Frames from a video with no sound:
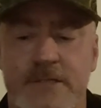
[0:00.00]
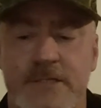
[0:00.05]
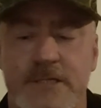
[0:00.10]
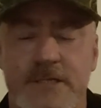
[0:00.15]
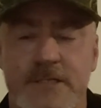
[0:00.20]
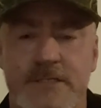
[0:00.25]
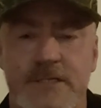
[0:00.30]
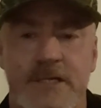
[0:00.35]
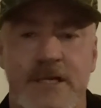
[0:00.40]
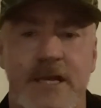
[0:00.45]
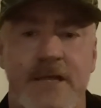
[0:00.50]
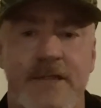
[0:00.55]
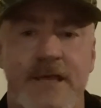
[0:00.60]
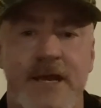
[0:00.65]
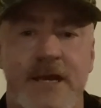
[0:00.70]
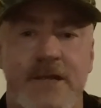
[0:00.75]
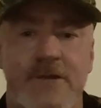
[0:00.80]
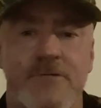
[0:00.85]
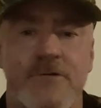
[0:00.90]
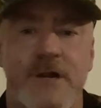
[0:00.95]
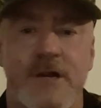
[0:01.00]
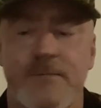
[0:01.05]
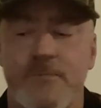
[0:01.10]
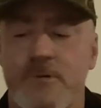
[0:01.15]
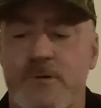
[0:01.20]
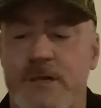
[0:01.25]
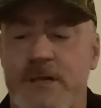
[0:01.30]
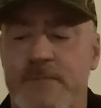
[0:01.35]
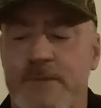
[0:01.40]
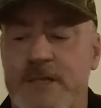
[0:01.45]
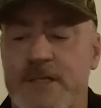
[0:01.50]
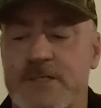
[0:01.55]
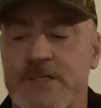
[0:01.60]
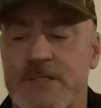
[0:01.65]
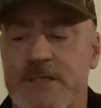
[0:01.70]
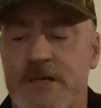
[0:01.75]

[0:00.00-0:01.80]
to get that incredible image.